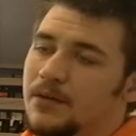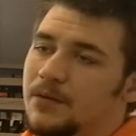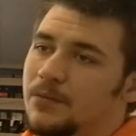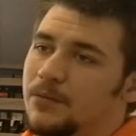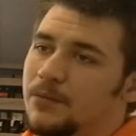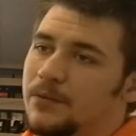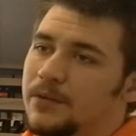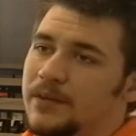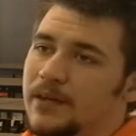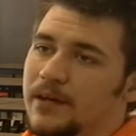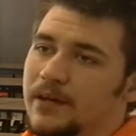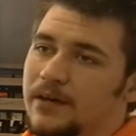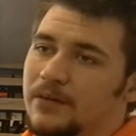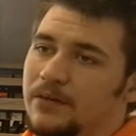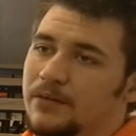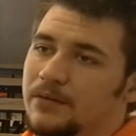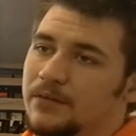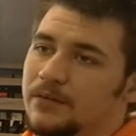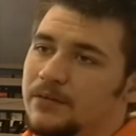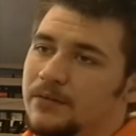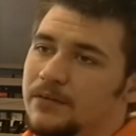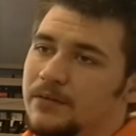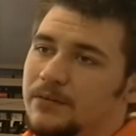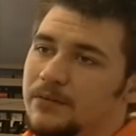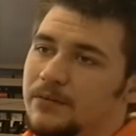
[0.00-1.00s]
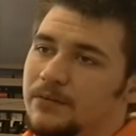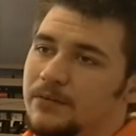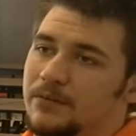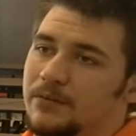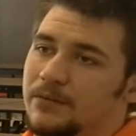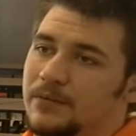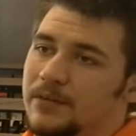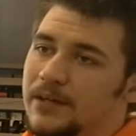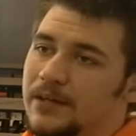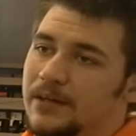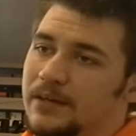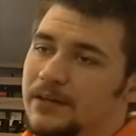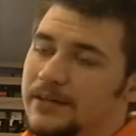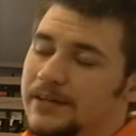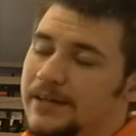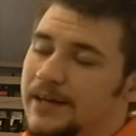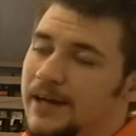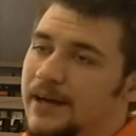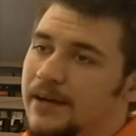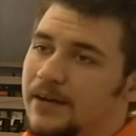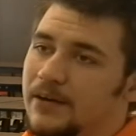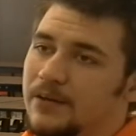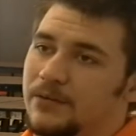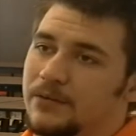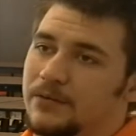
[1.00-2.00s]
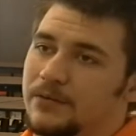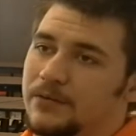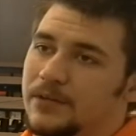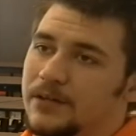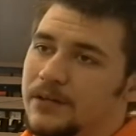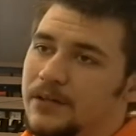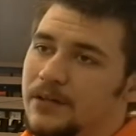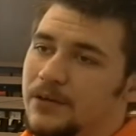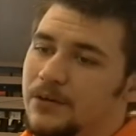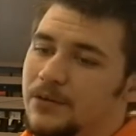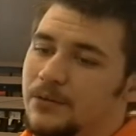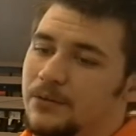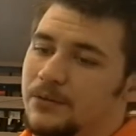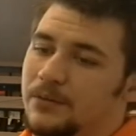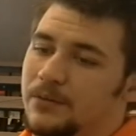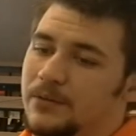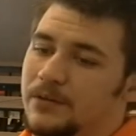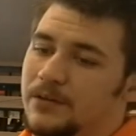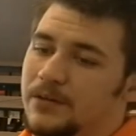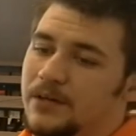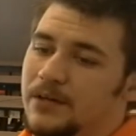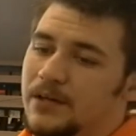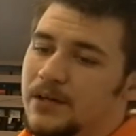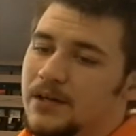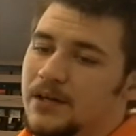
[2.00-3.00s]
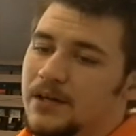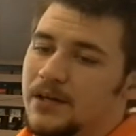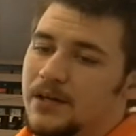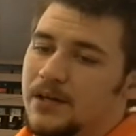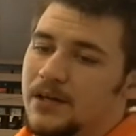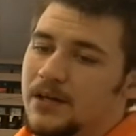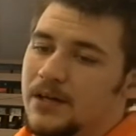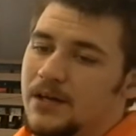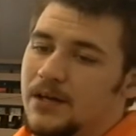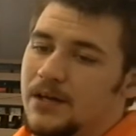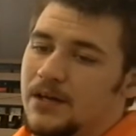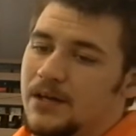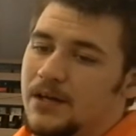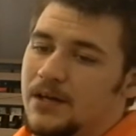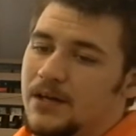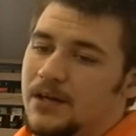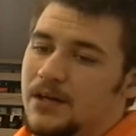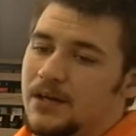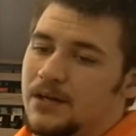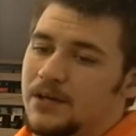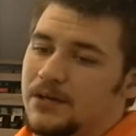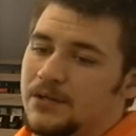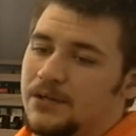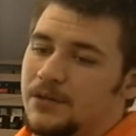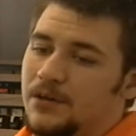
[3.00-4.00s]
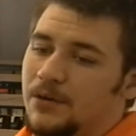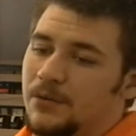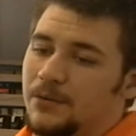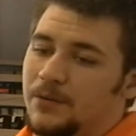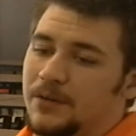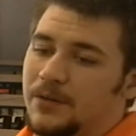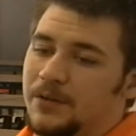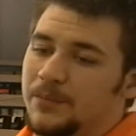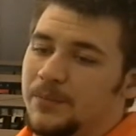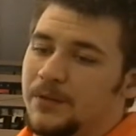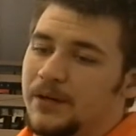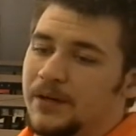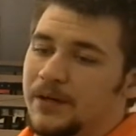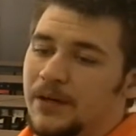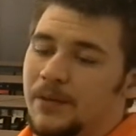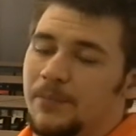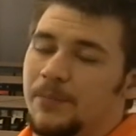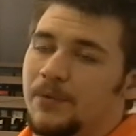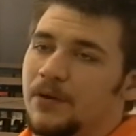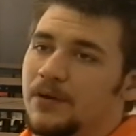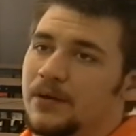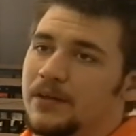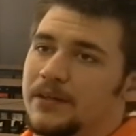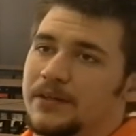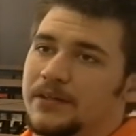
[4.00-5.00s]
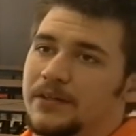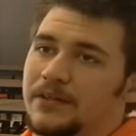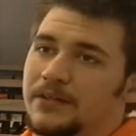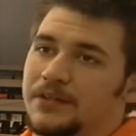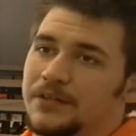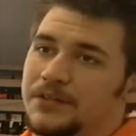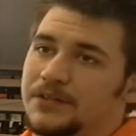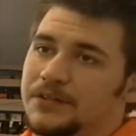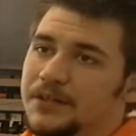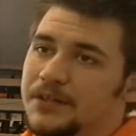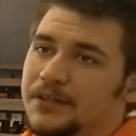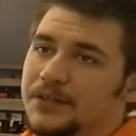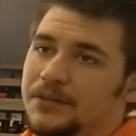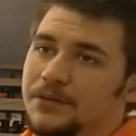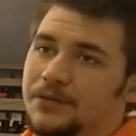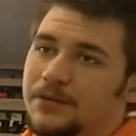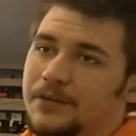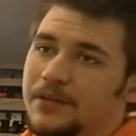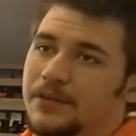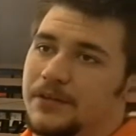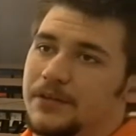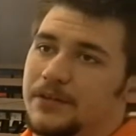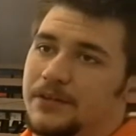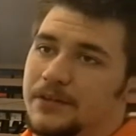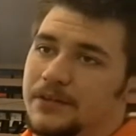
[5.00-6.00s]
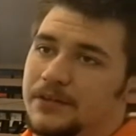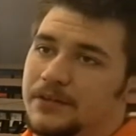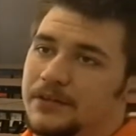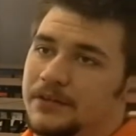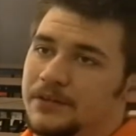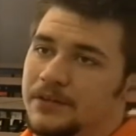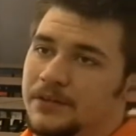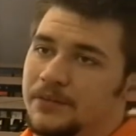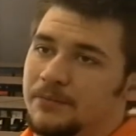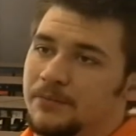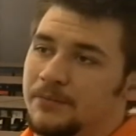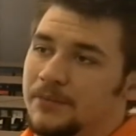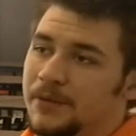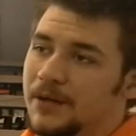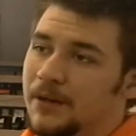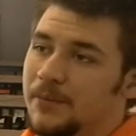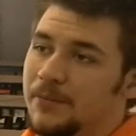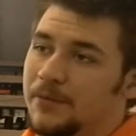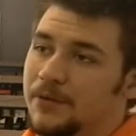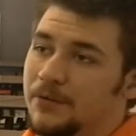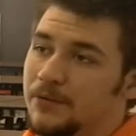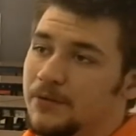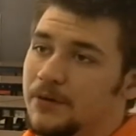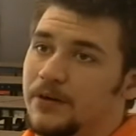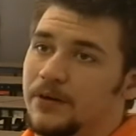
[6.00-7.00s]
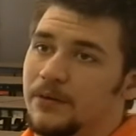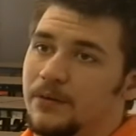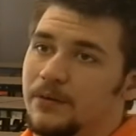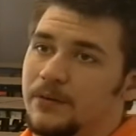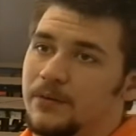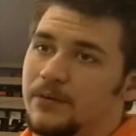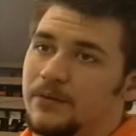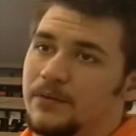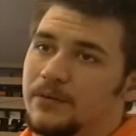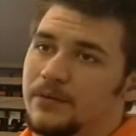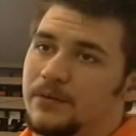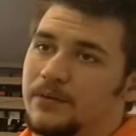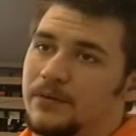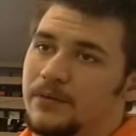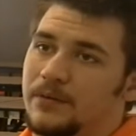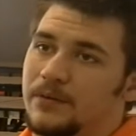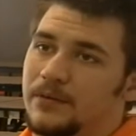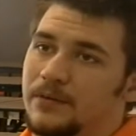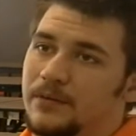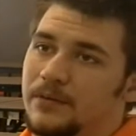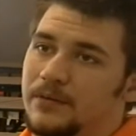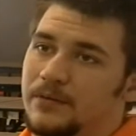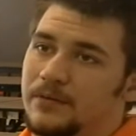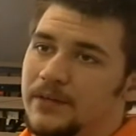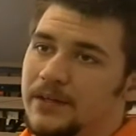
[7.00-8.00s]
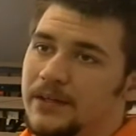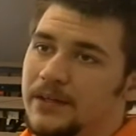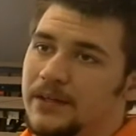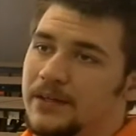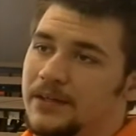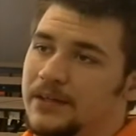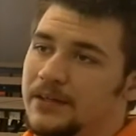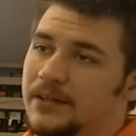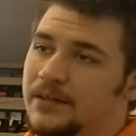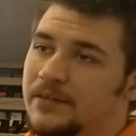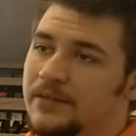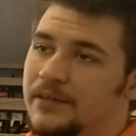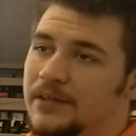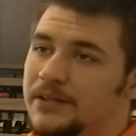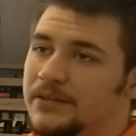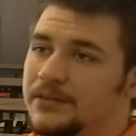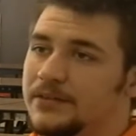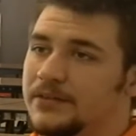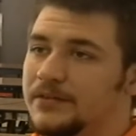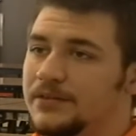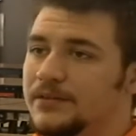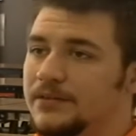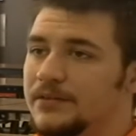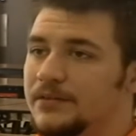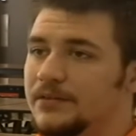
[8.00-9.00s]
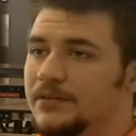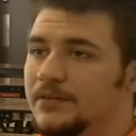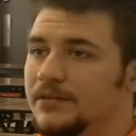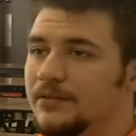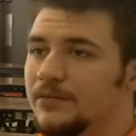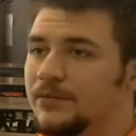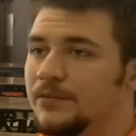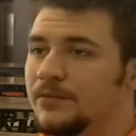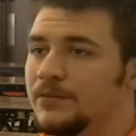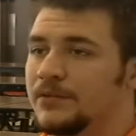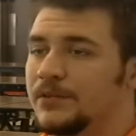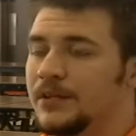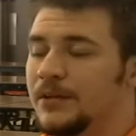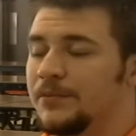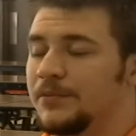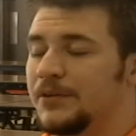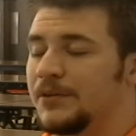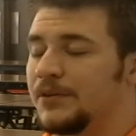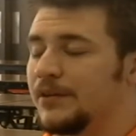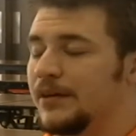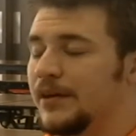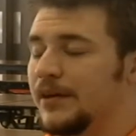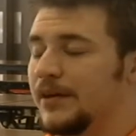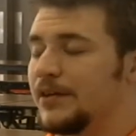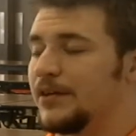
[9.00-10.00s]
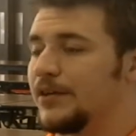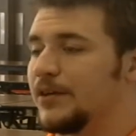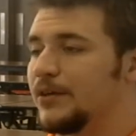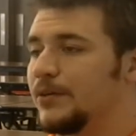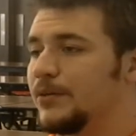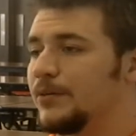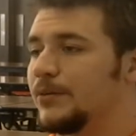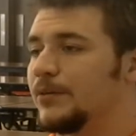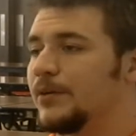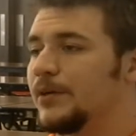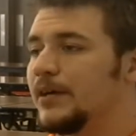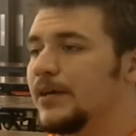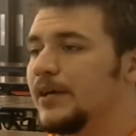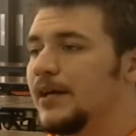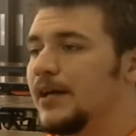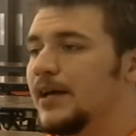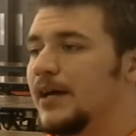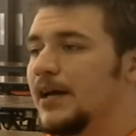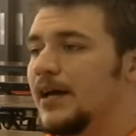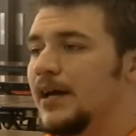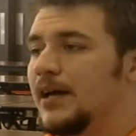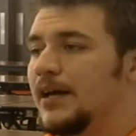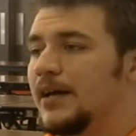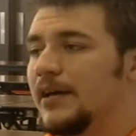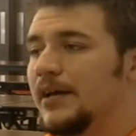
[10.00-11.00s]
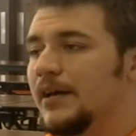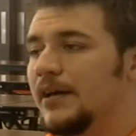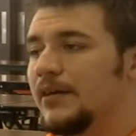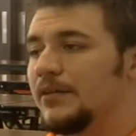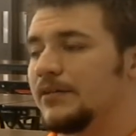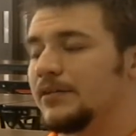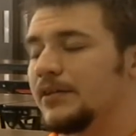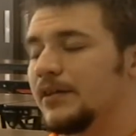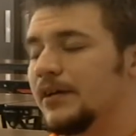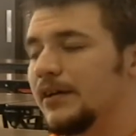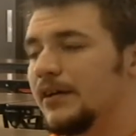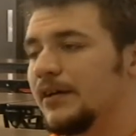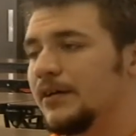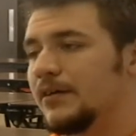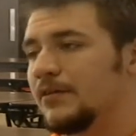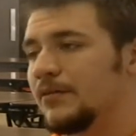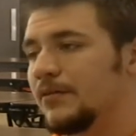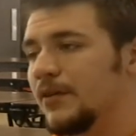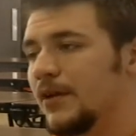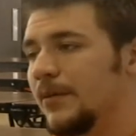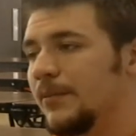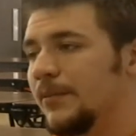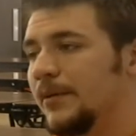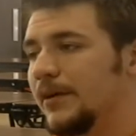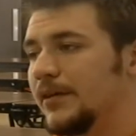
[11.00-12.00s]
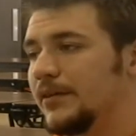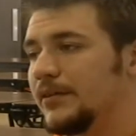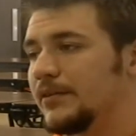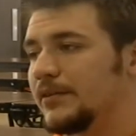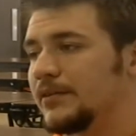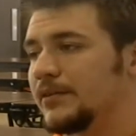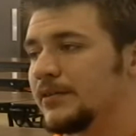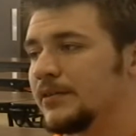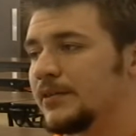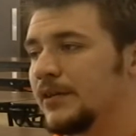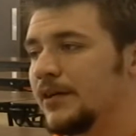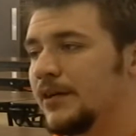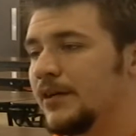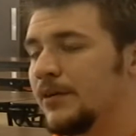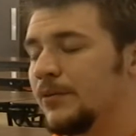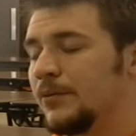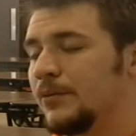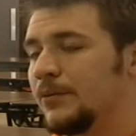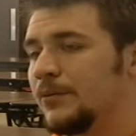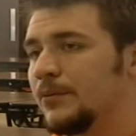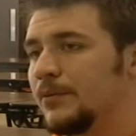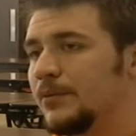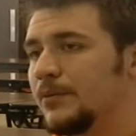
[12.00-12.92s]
without a doubt, you know, you don't really pick up on it until your senior year and it's becoming real. That's something you got to do. Now, dropouts, you know,